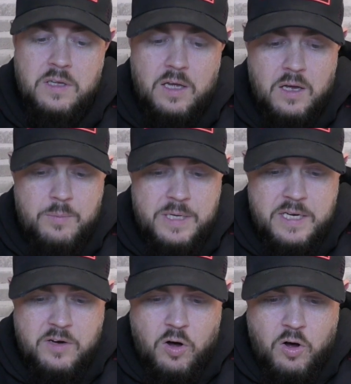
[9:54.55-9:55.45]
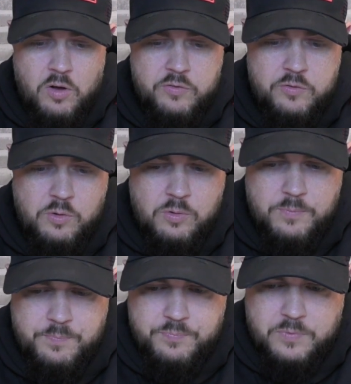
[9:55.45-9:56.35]
and then Arsenal
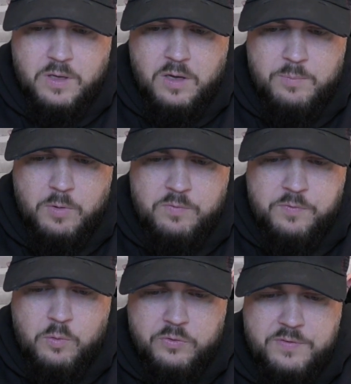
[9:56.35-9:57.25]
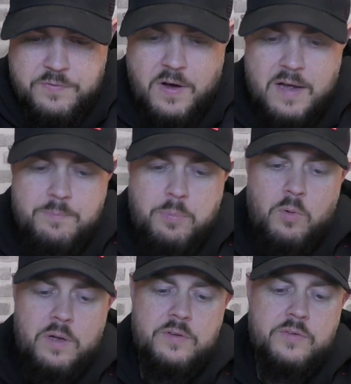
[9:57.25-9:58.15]
on 45
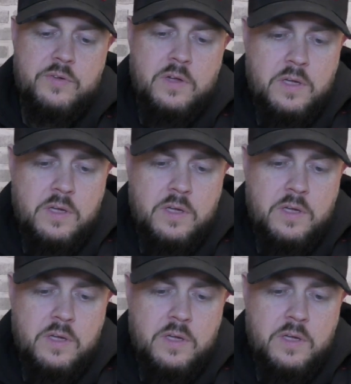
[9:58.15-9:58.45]
points.